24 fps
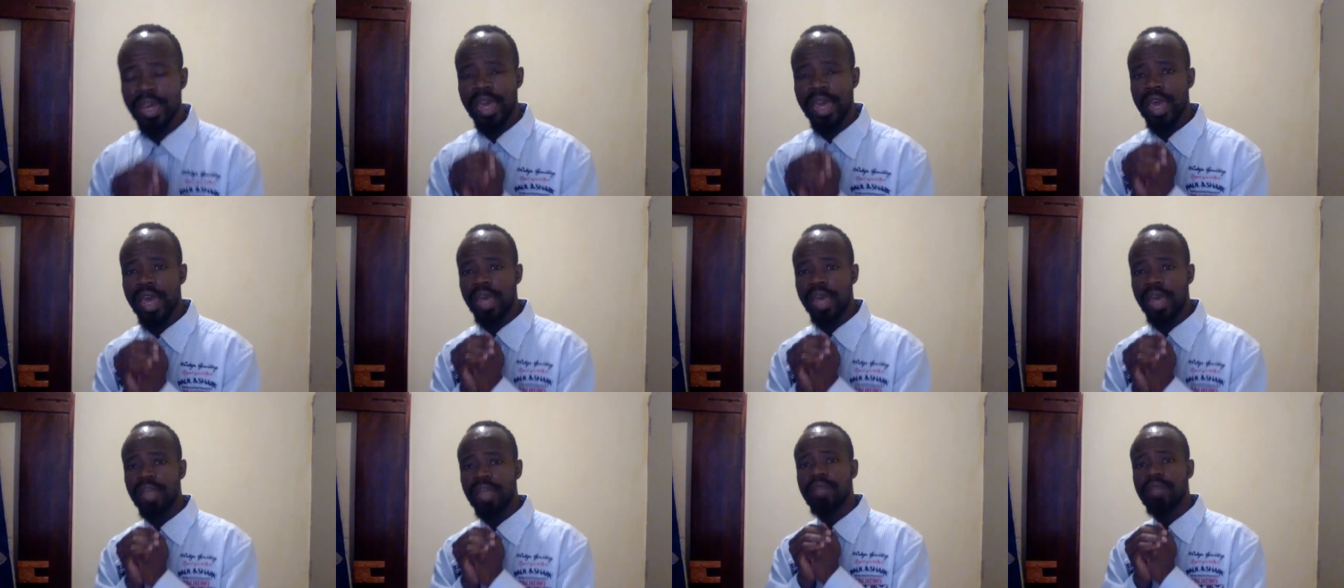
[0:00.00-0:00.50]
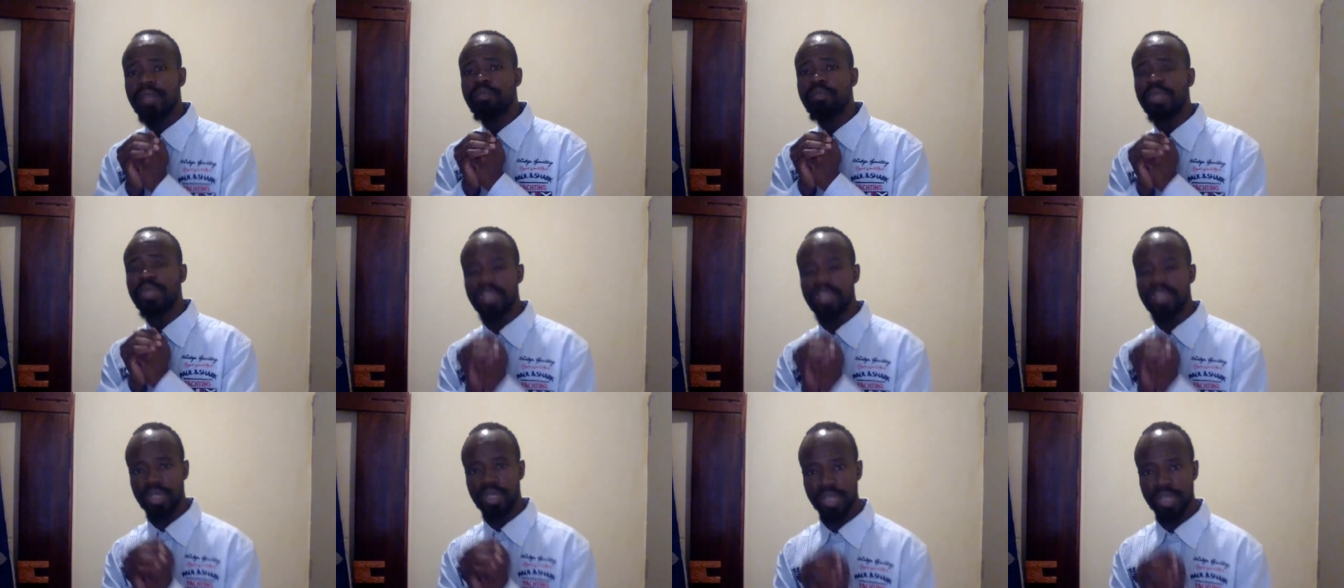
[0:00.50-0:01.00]
and
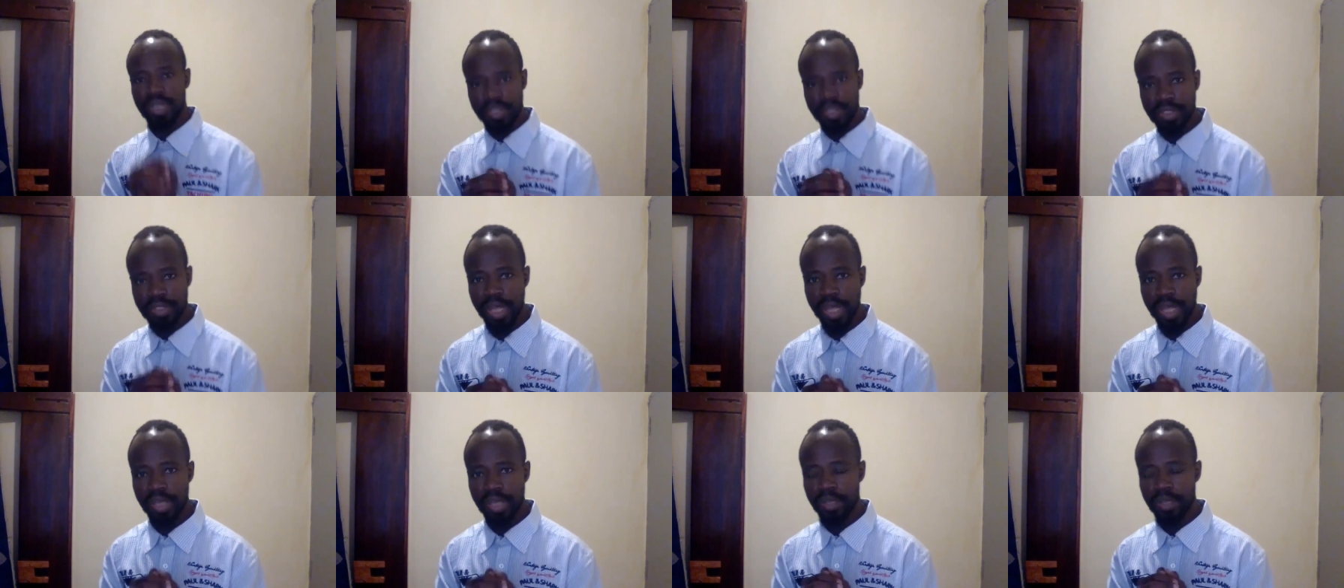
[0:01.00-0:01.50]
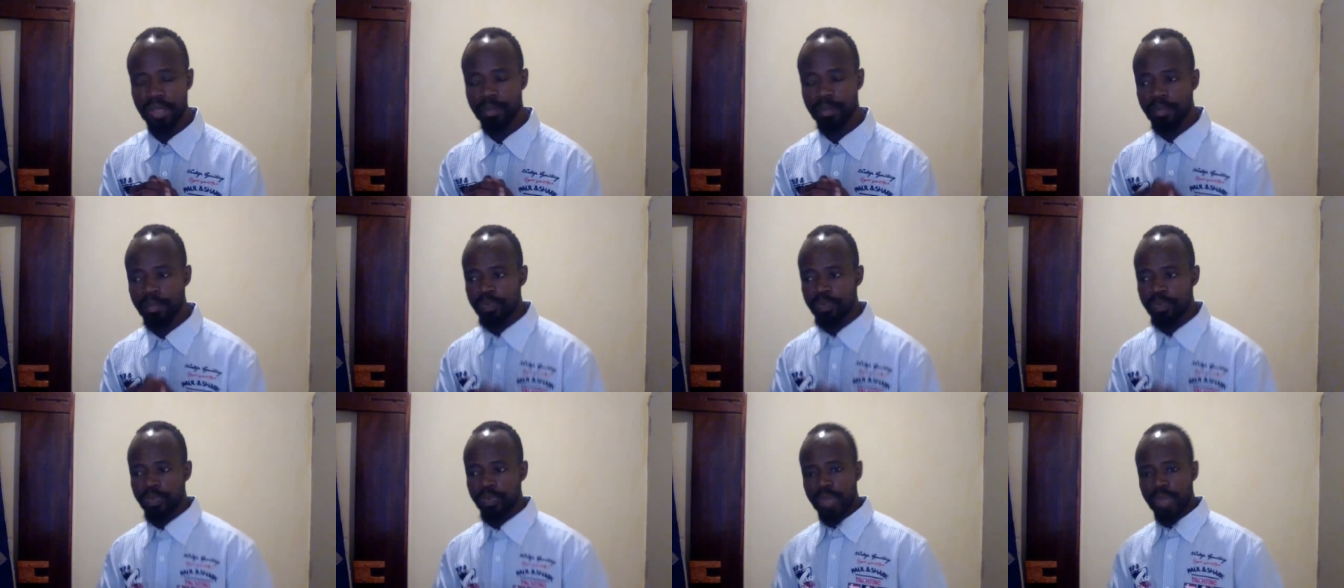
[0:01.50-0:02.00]
misunderstanding.
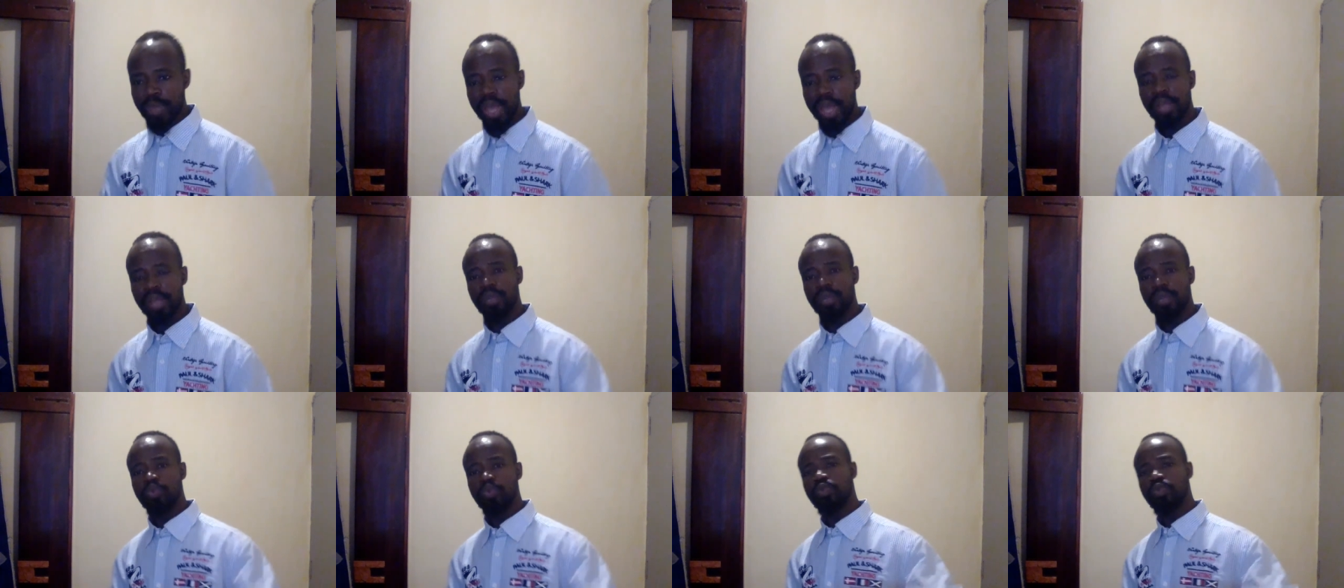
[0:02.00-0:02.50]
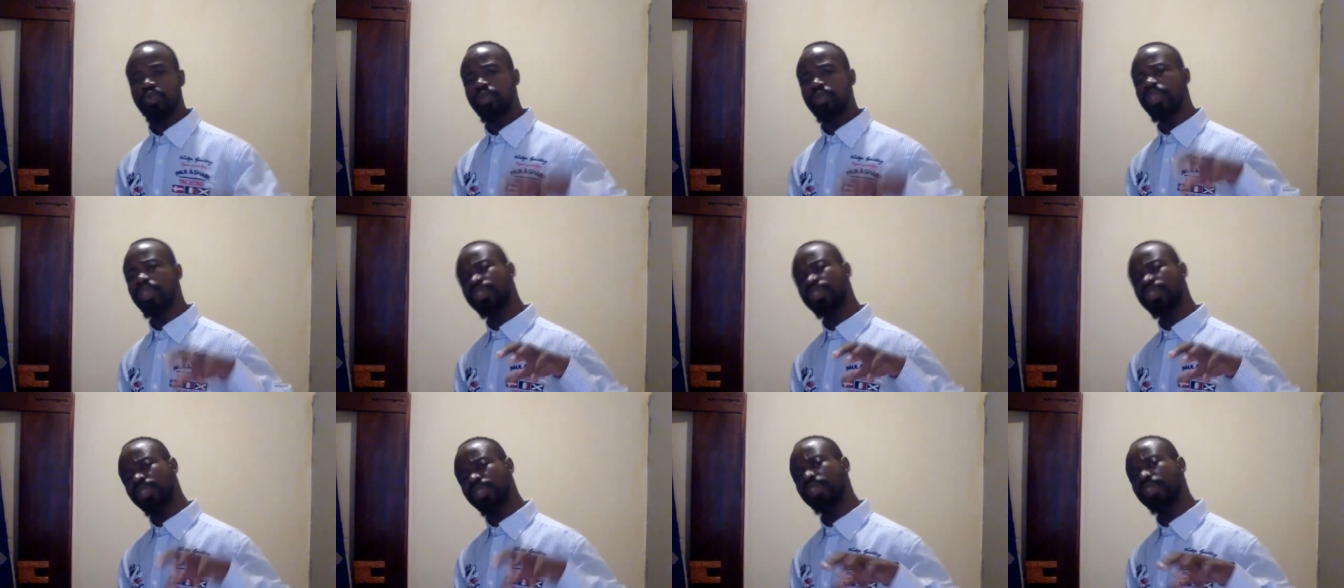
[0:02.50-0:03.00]
And
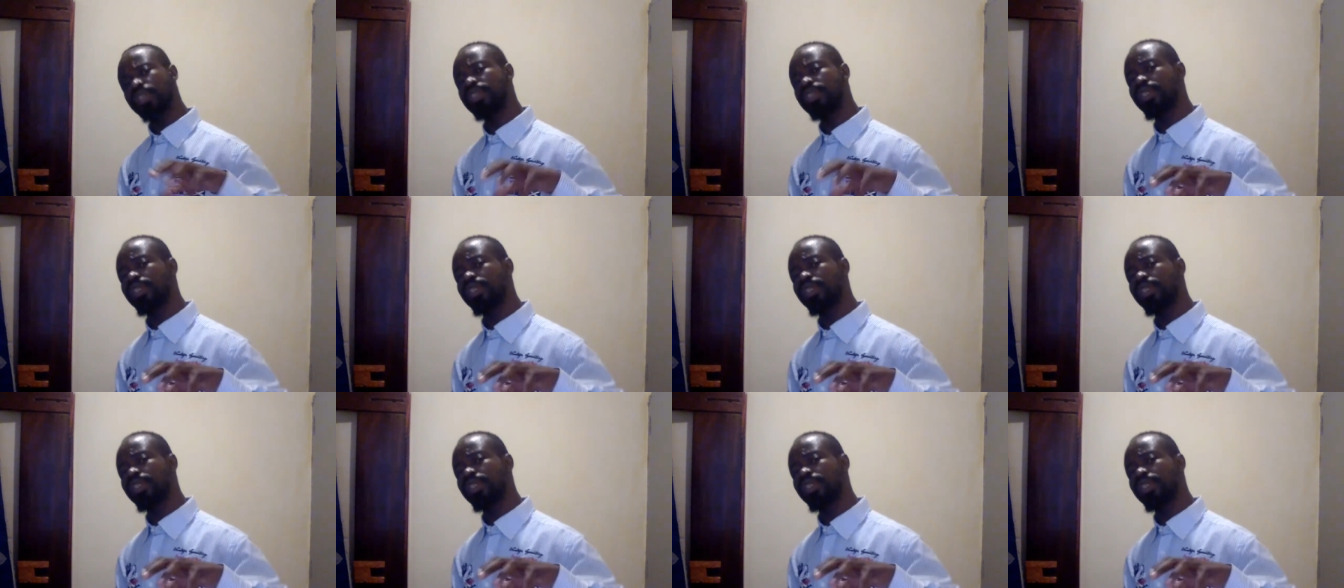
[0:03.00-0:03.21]
these things